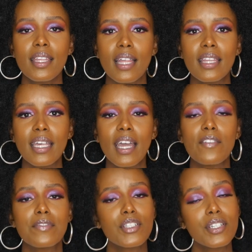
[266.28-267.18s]
that they
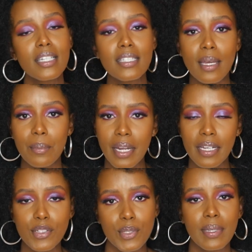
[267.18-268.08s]
have tricked their
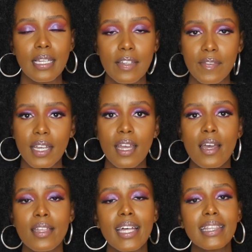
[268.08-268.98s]
brain into believing
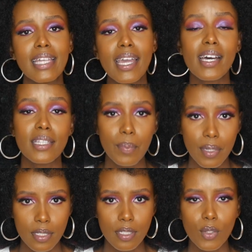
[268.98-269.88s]
that they are the
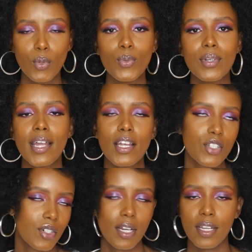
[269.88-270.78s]
person who
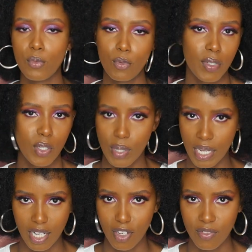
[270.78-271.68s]
naturally would be doing
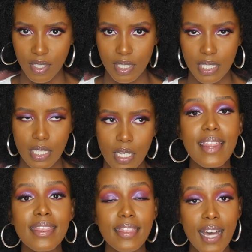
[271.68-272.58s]
any of this.
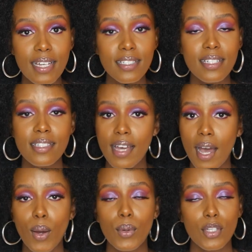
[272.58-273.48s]
And that is
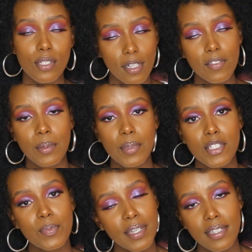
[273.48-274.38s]
how your
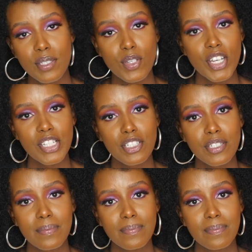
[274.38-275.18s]
self-image begins to change.